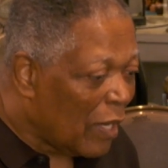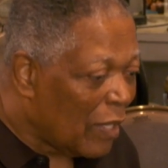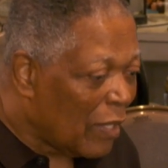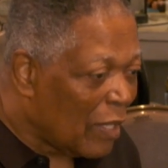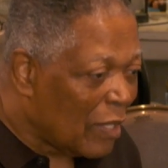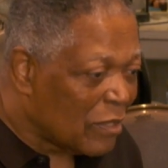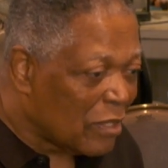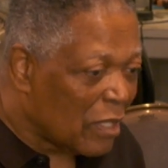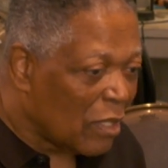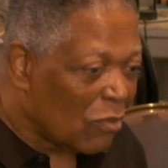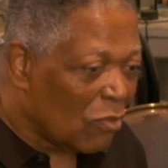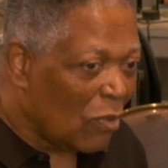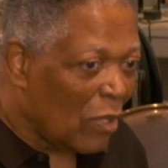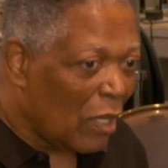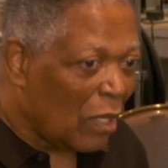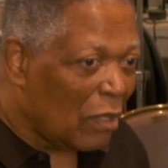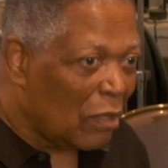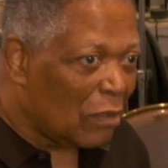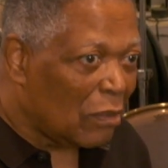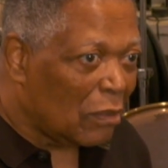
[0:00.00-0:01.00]
I said,
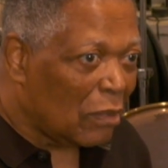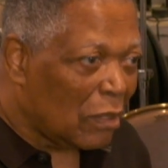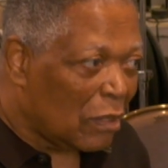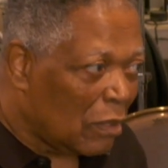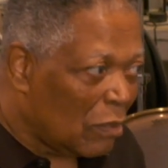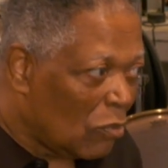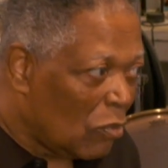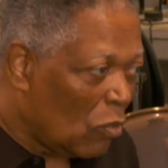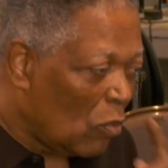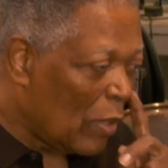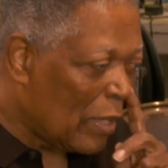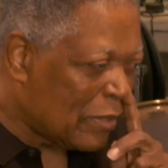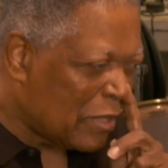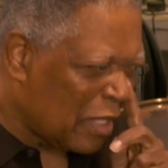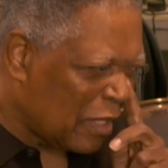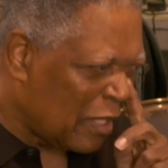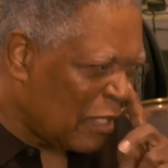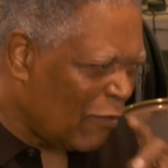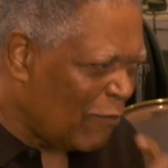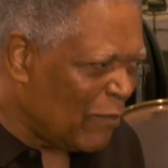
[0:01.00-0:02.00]
well, Wes
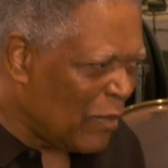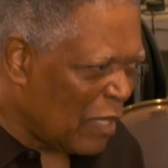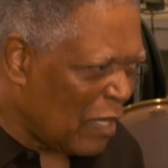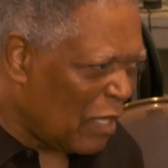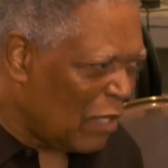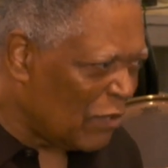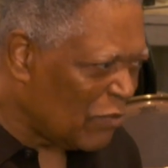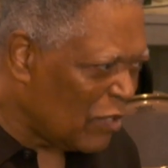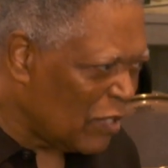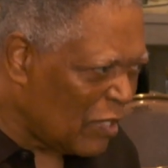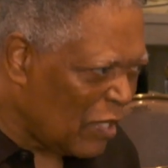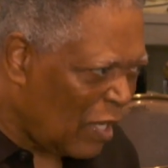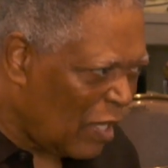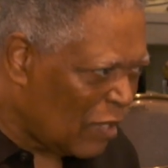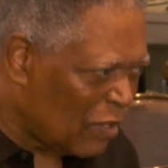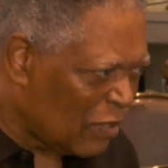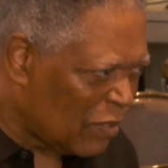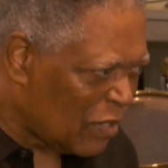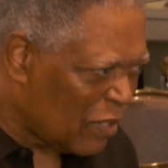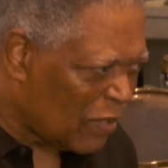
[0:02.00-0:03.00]
had given me
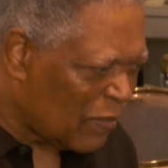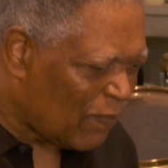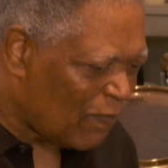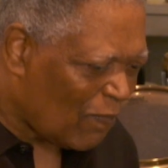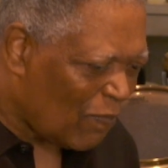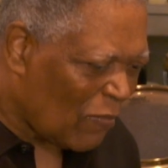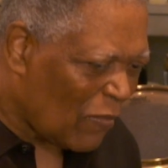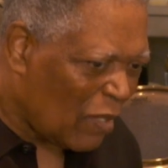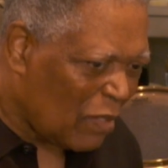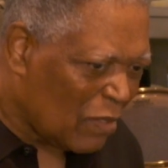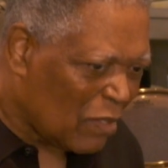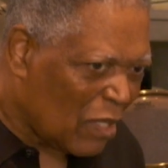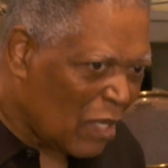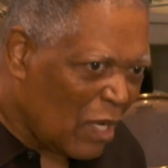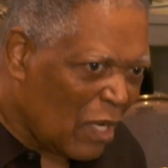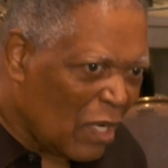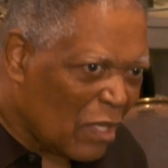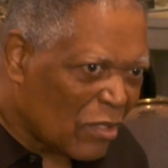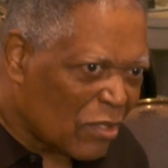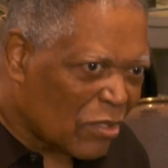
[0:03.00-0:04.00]
$100.
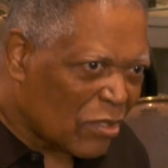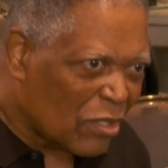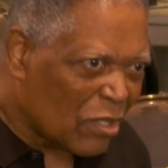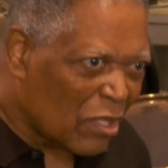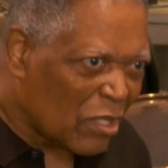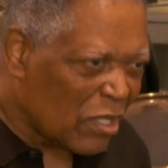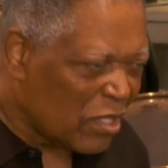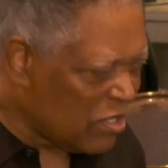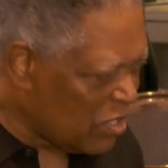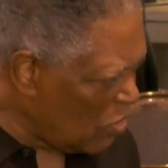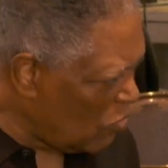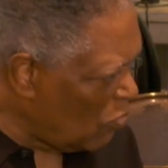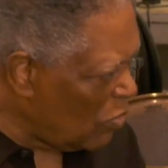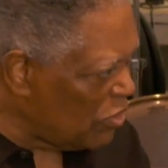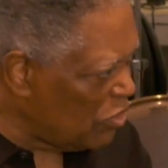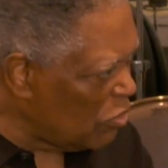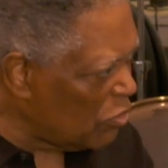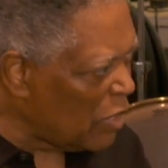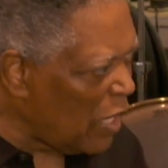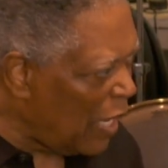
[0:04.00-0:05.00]
So he said, well,
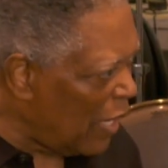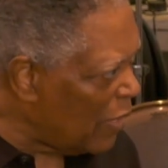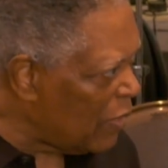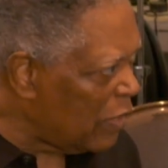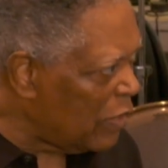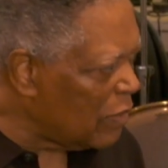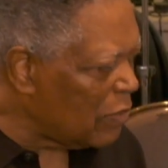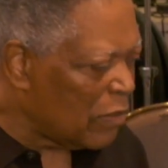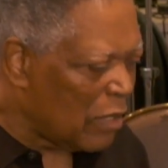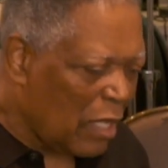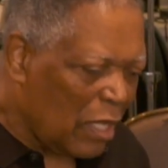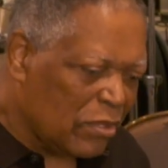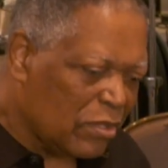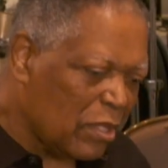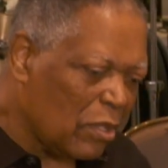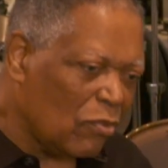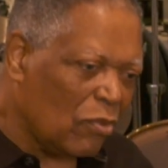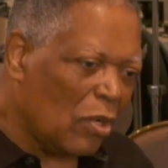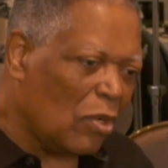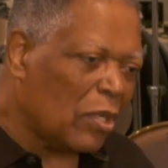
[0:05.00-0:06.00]
you got it. And I
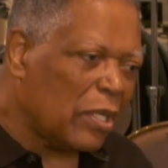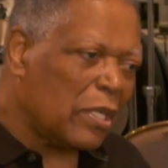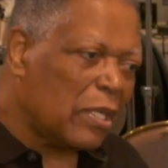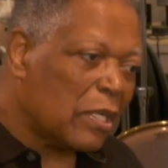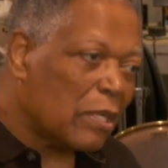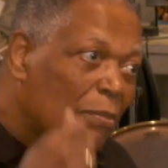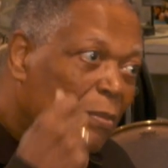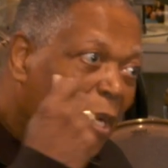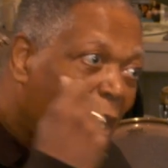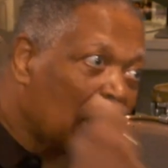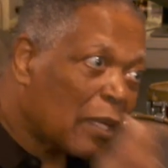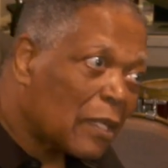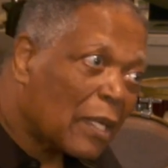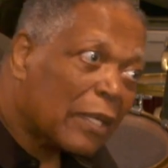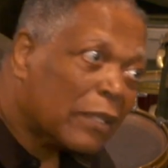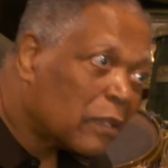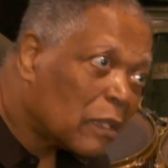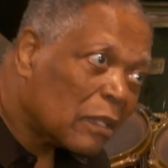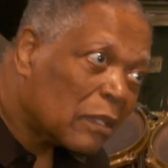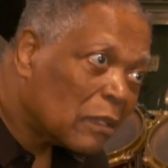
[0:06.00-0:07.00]
said, well, here, man, I'd
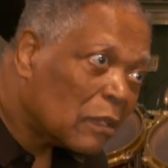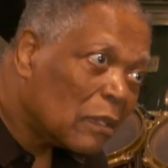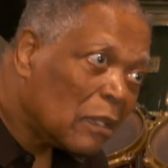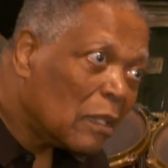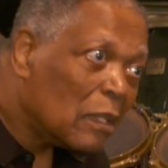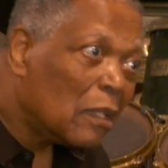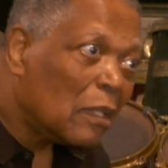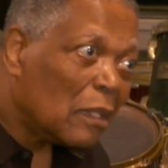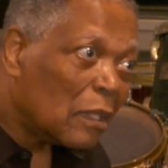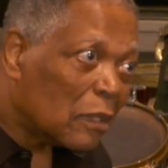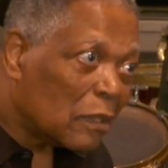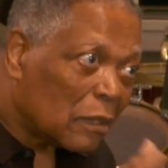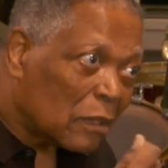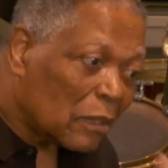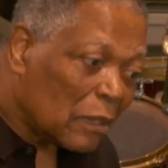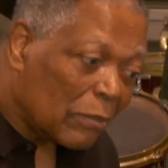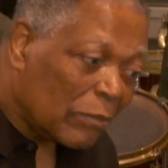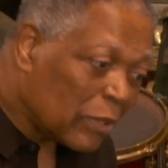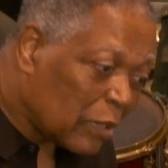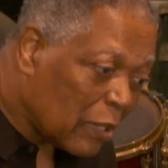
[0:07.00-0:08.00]
like to,
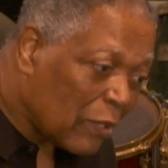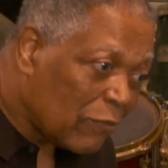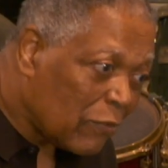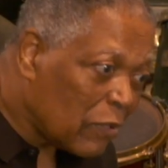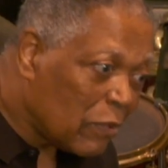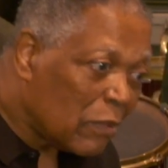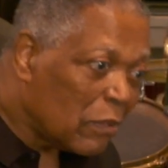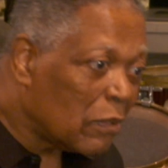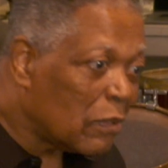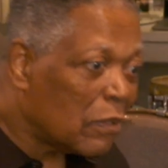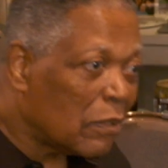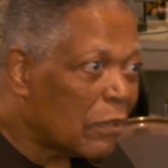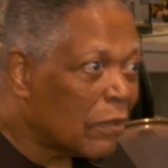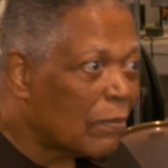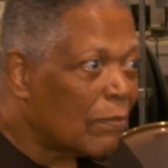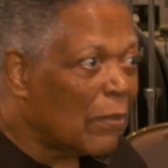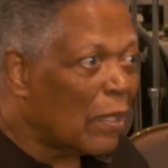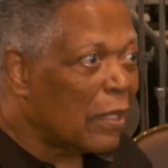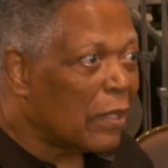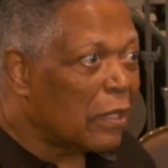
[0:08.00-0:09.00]
let me give you this
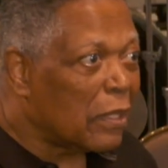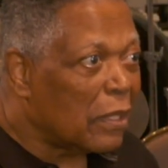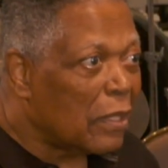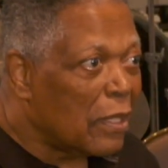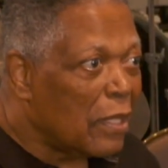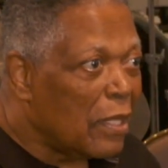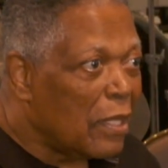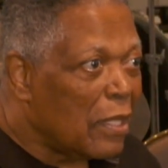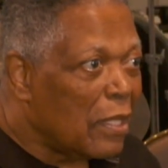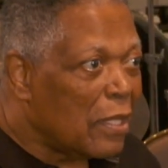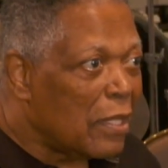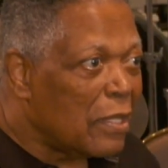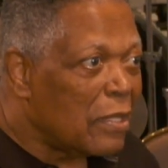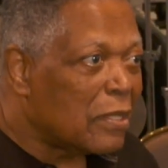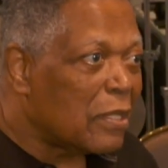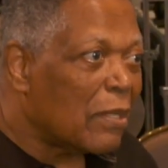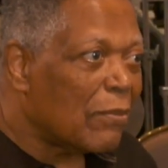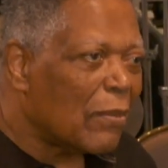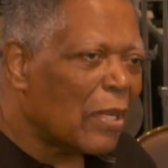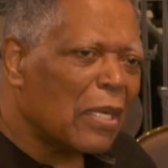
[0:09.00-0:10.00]
money. He
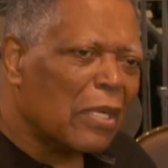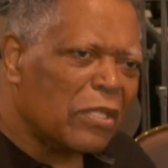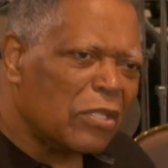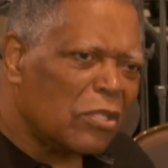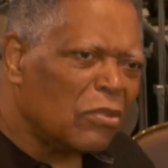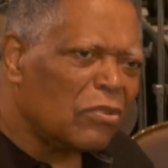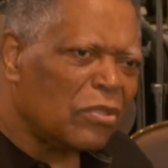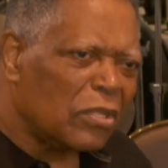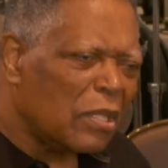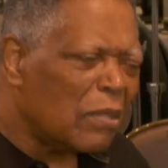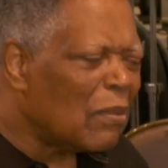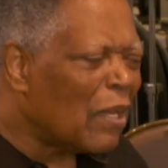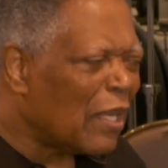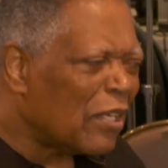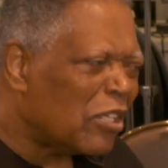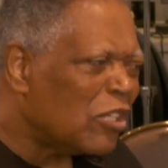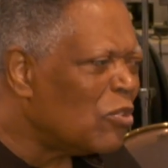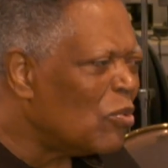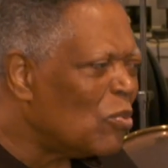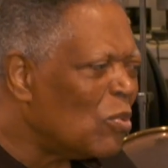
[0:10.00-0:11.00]
said, man, you seem like
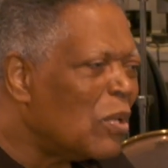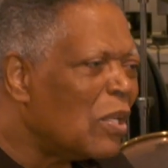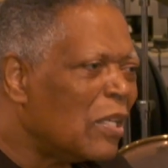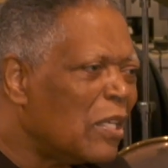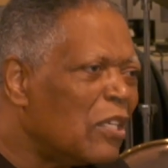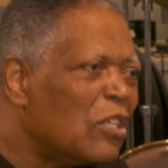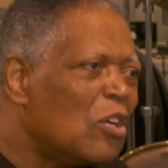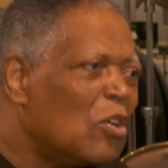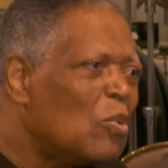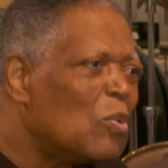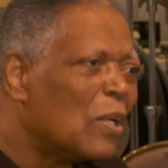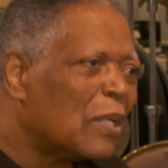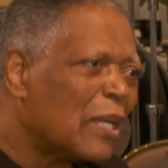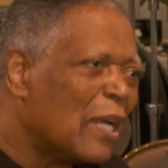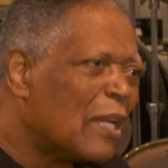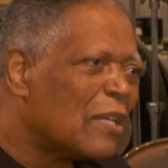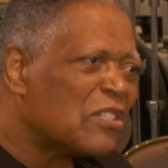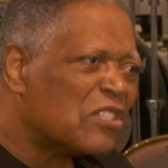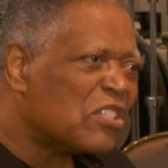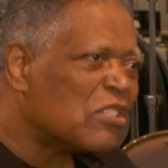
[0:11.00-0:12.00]
you really know what
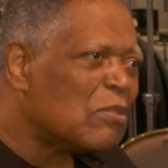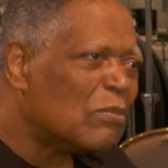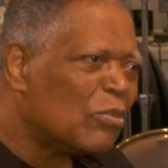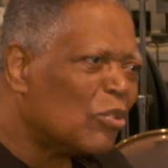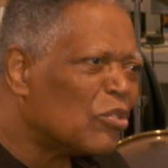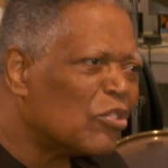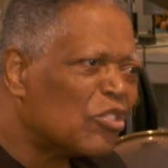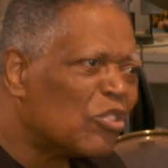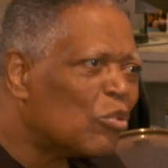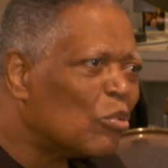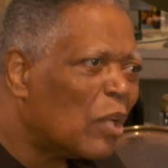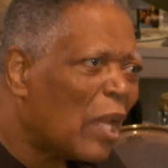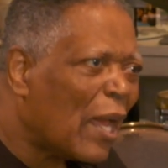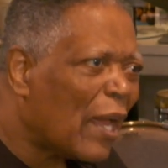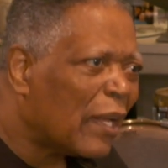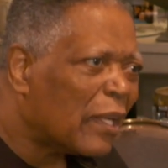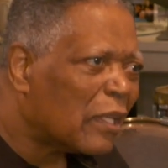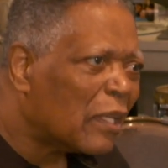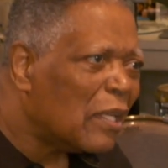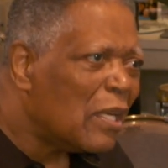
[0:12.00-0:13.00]
kind of cymbals you
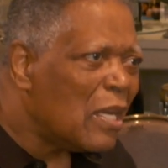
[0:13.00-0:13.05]
like.